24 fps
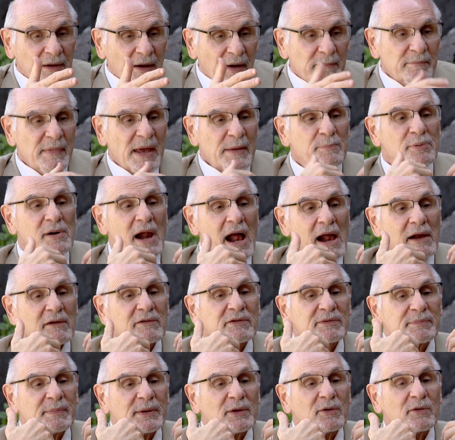
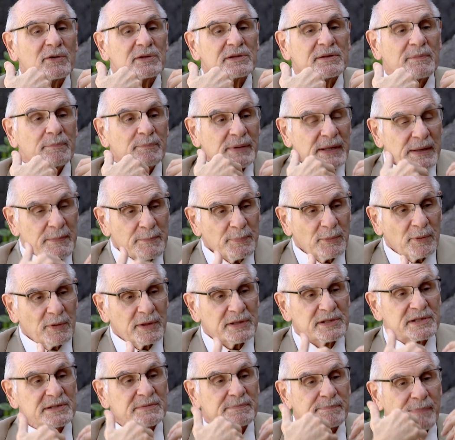because the people
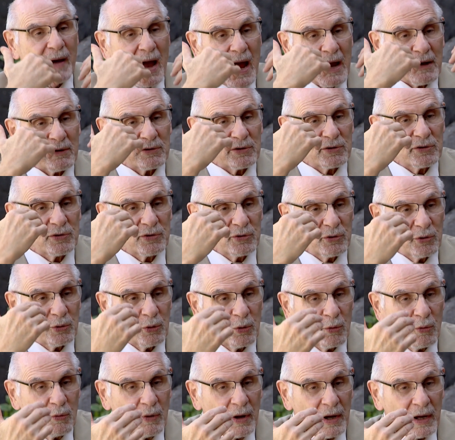aspire
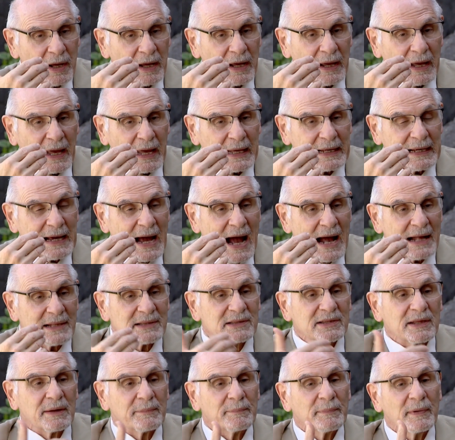to a
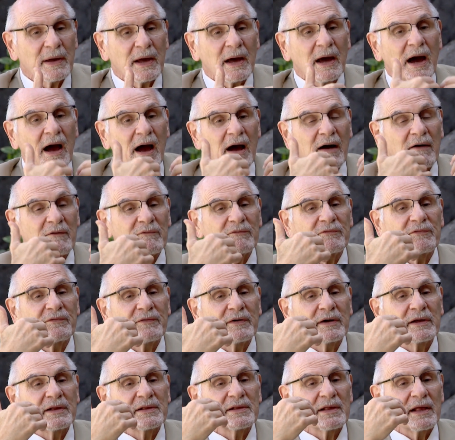concept of
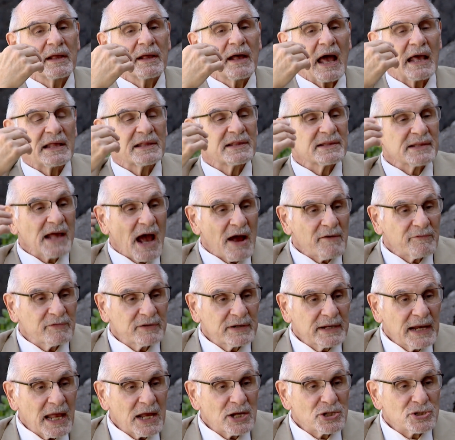a
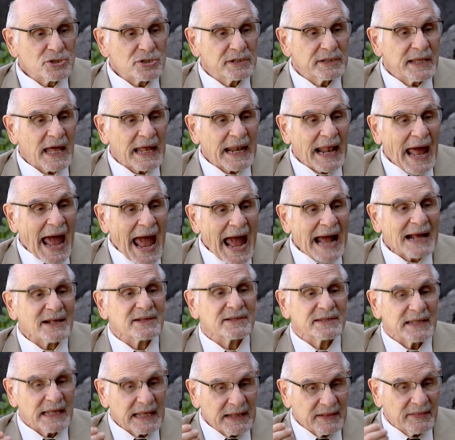sovereign nation that
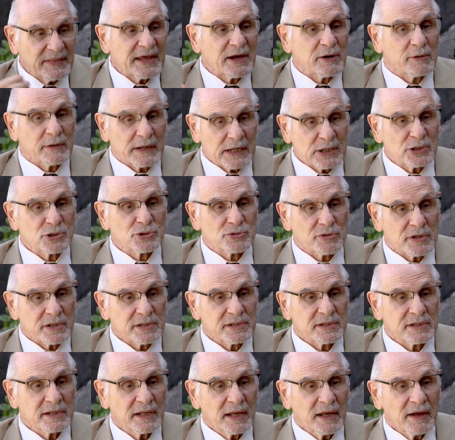acts in their
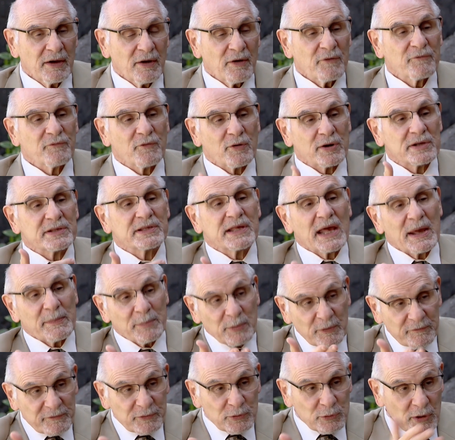interest. For
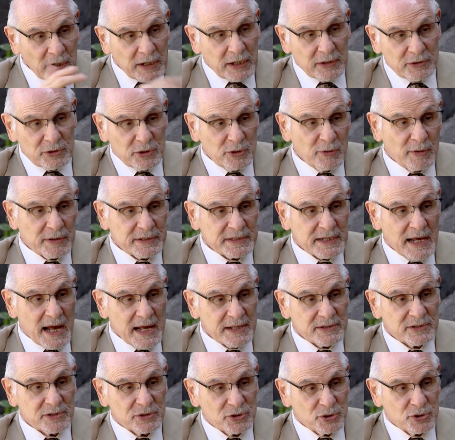example, if you look at the U.S.
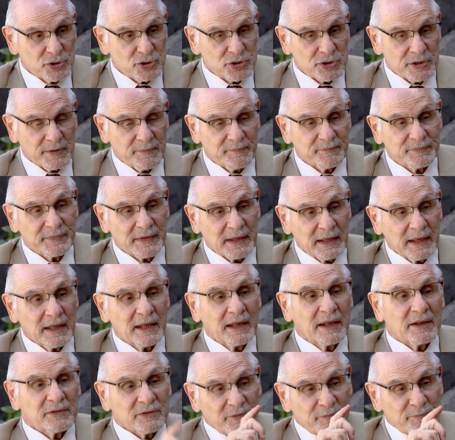Constitution,
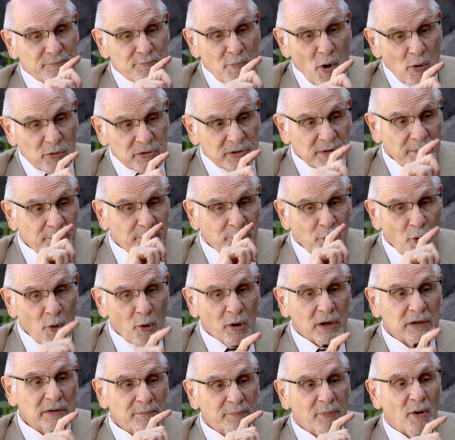the most
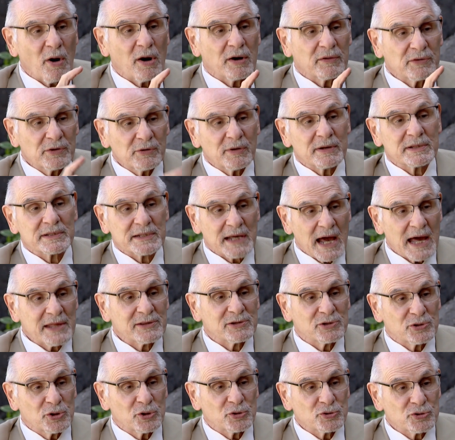important part of the U.S.
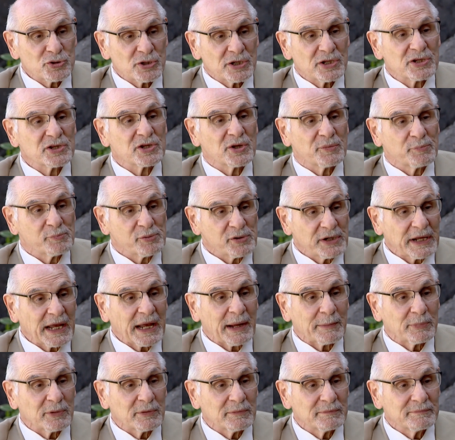Constitution is the
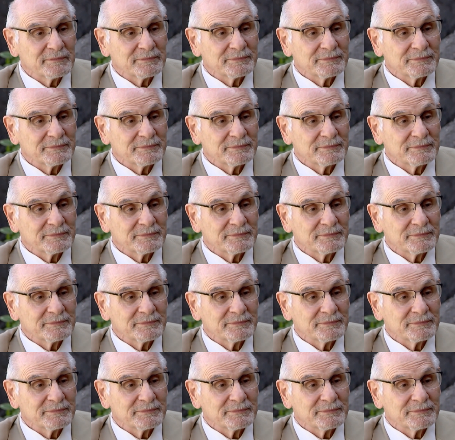preamble,